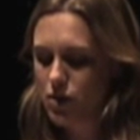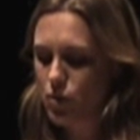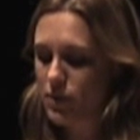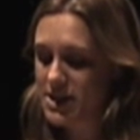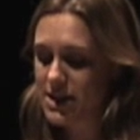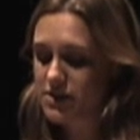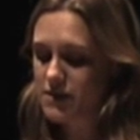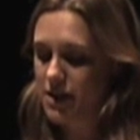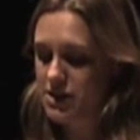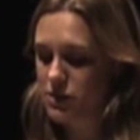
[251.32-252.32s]
We went
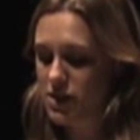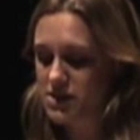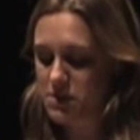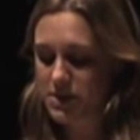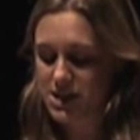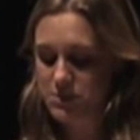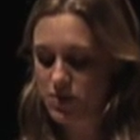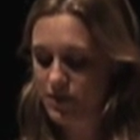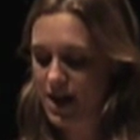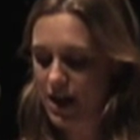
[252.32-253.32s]
outside to ask the
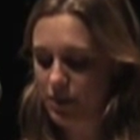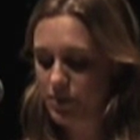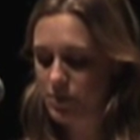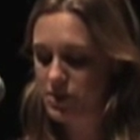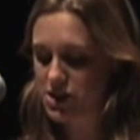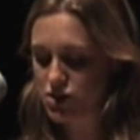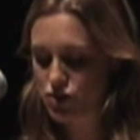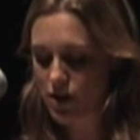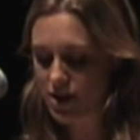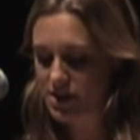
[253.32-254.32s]
policeman for help, but he
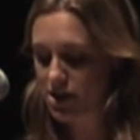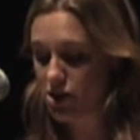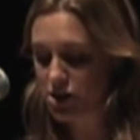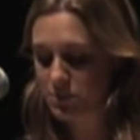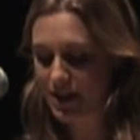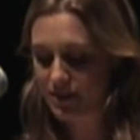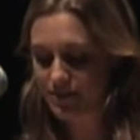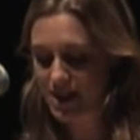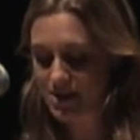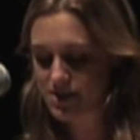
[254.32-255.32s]
shrugged and looked
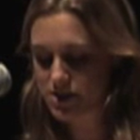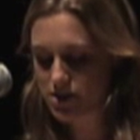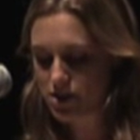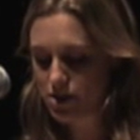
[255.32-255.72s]
blank-faced.